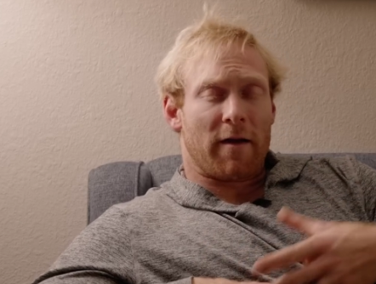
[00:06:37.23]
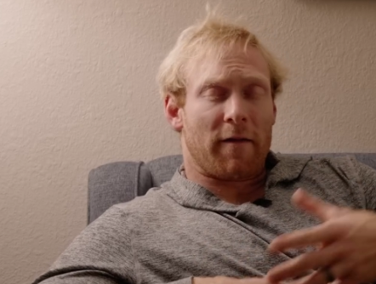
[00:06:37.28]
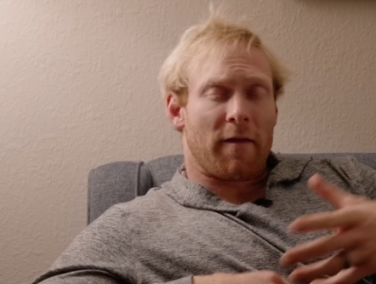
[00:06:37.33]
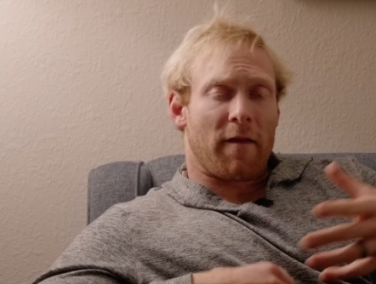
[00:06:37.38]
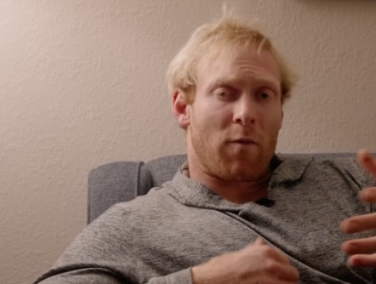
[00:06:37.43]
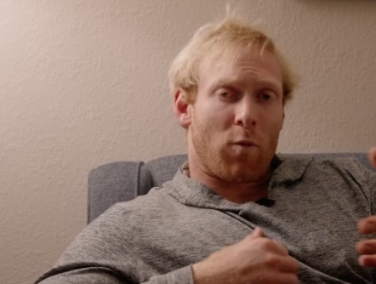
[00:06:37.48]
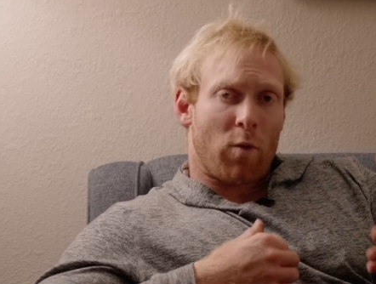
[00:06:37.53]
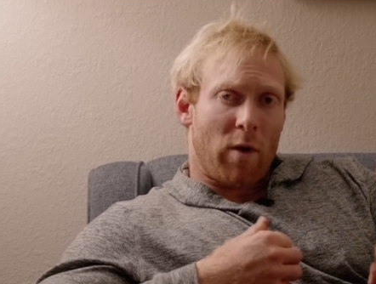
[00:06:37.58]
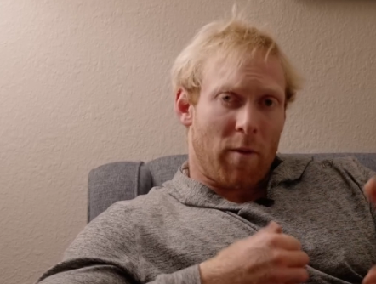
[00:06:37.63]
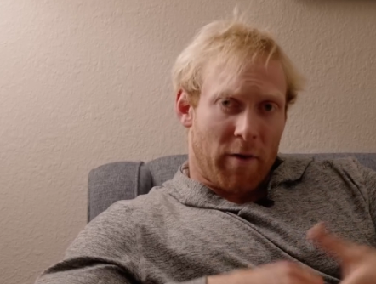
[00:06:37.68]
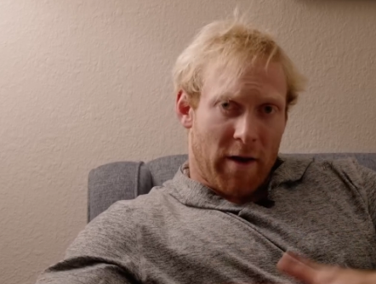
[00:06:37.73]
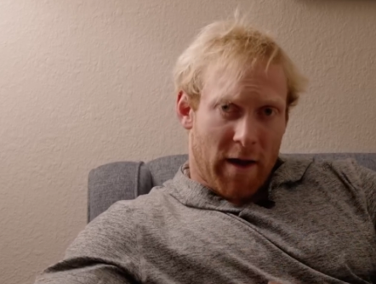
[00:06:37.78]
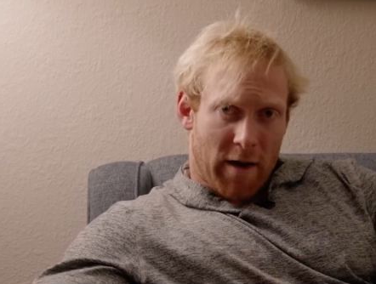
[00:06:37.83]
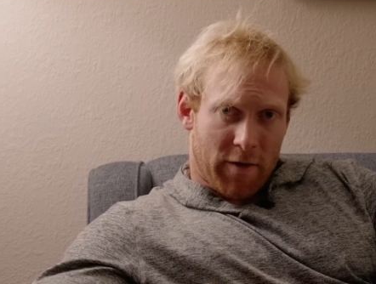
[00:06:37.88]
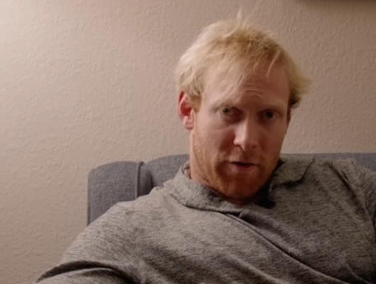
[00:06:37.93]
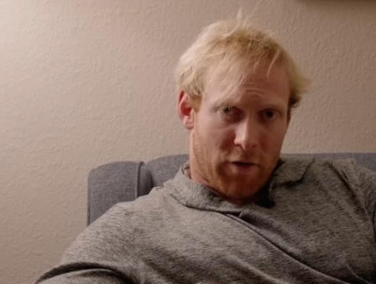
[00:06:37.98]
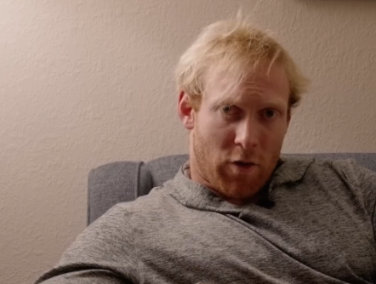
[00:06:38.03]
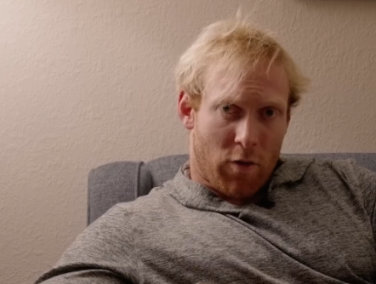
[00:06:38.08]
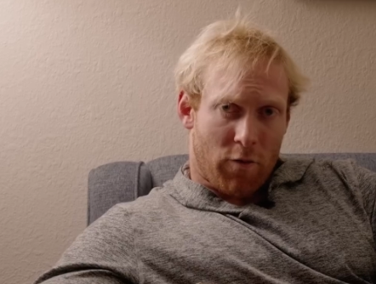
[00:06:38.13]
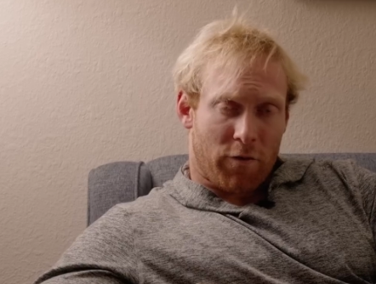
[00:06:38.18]
and then the women
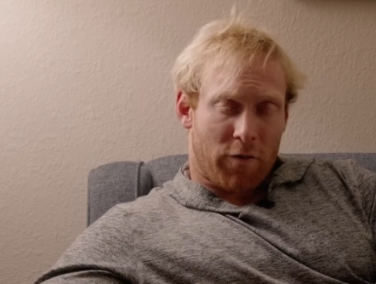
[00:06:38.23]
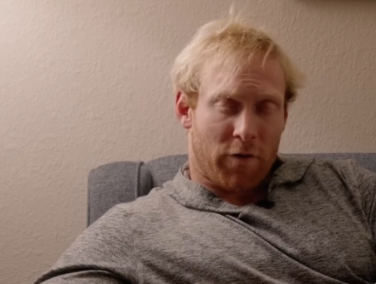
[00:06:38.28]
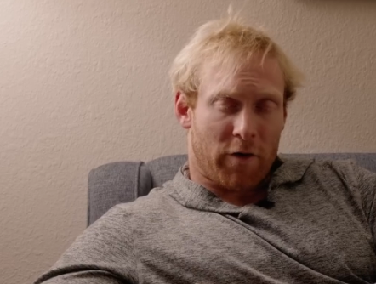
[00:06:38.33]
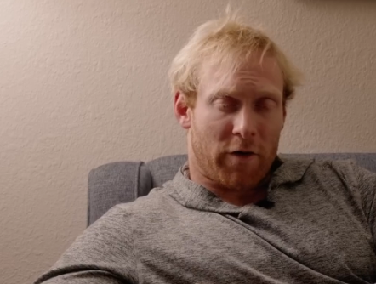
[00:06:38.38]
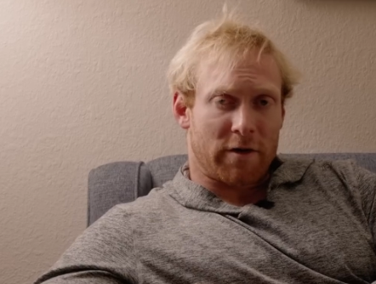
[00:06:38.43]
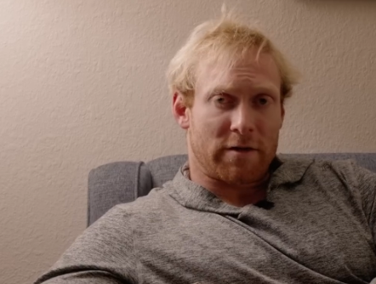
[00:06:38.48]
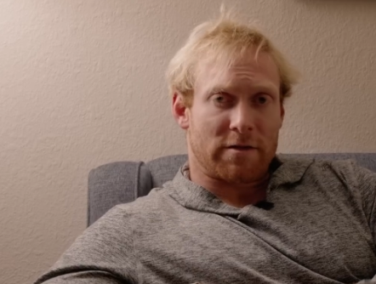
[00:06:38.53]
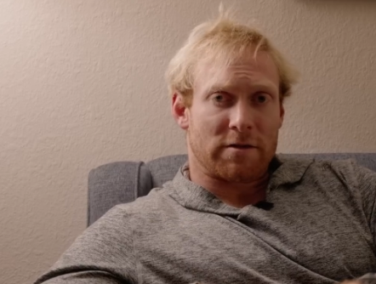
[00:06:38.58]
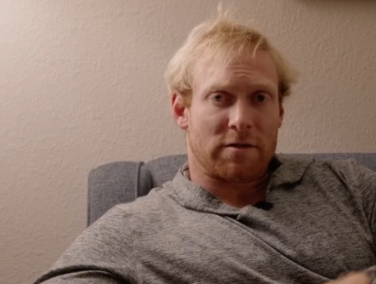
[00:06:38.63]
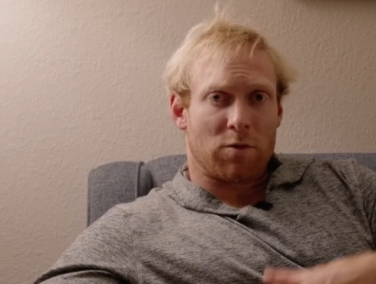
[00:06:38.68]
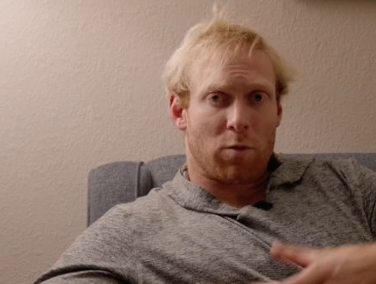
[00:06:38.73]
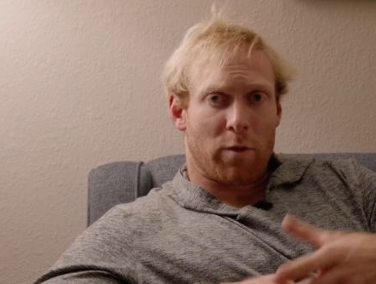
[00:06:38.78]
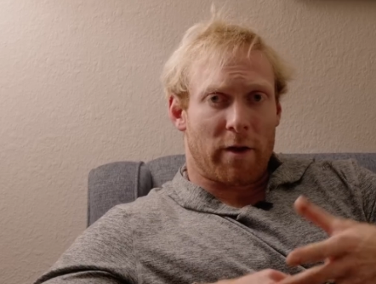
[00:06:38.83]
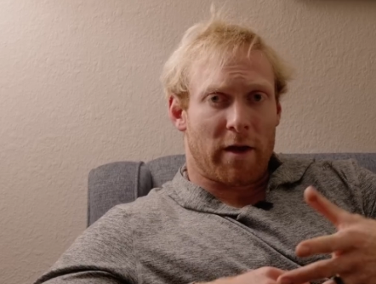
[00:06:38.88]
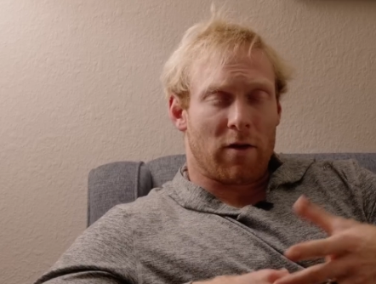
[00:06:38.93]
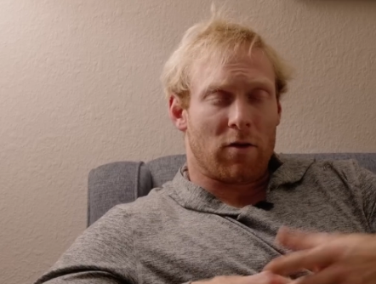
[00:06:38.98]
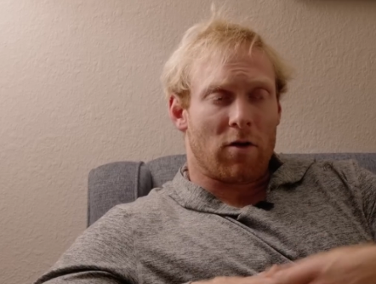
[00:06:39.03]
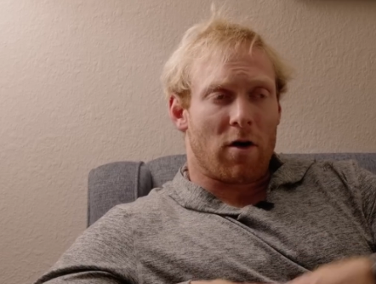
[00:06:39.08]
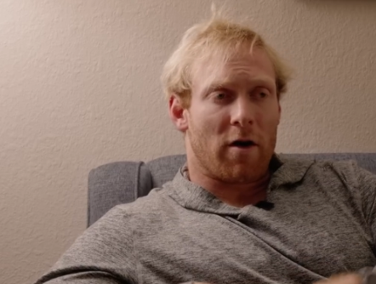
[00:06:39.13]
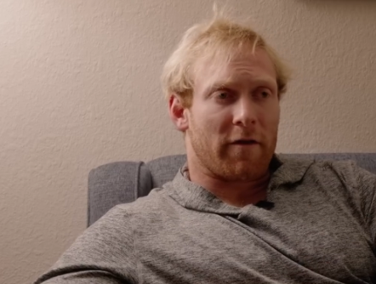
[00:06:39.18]
had to go first, so we
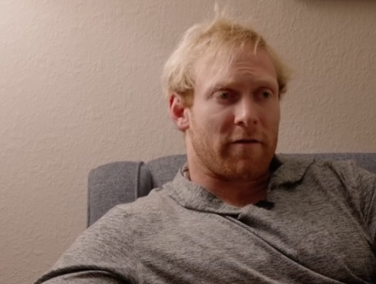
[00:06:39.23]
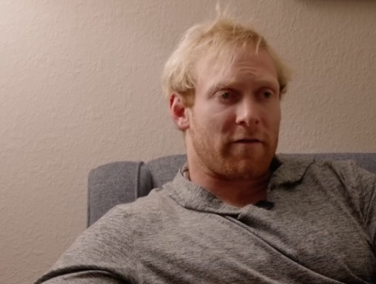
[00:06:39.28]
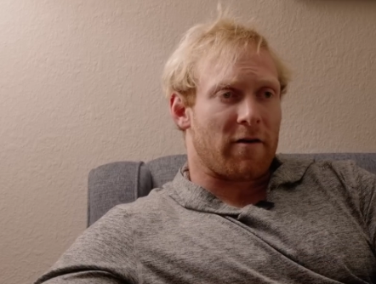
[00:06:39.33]
had a lot of